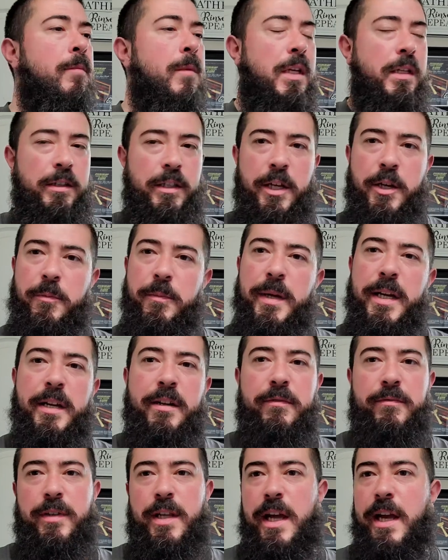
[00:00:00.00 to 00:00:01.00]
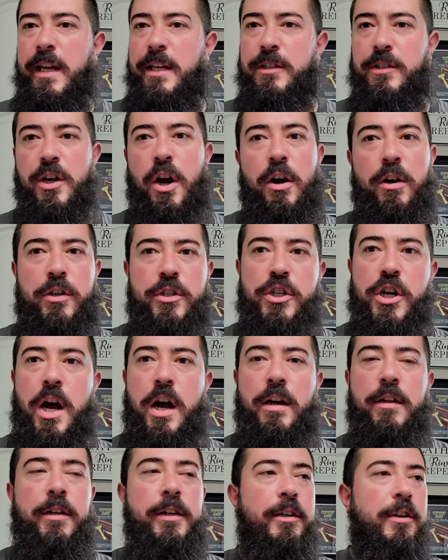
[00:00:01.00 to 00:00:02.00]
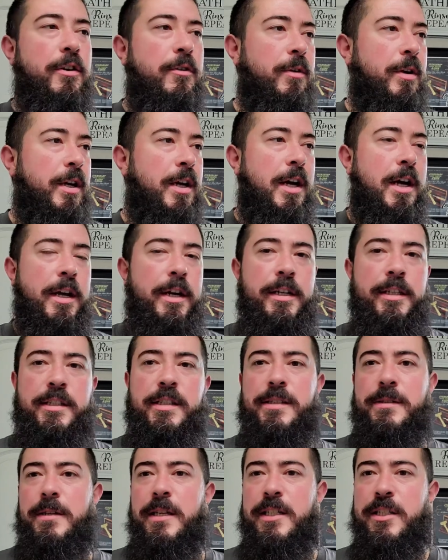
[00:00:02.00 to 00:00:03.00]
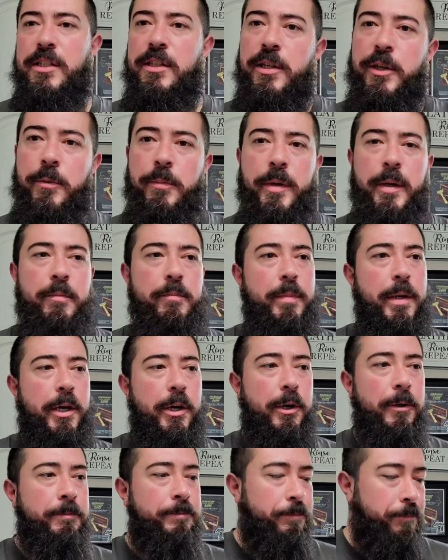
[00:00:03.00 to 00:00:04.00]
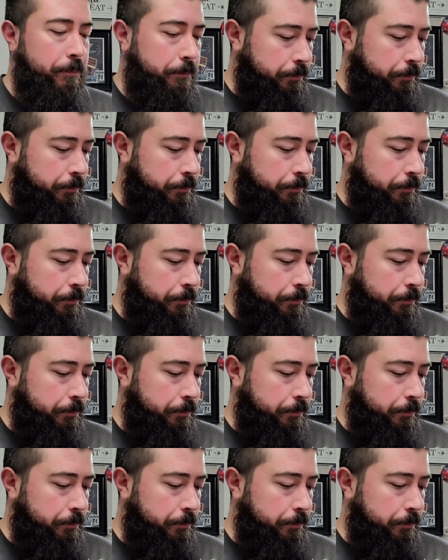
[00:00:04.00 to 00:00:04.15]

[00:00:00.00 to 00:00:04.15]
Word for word: little bit of like dark chocolate going on. It's it's a little bit bitter.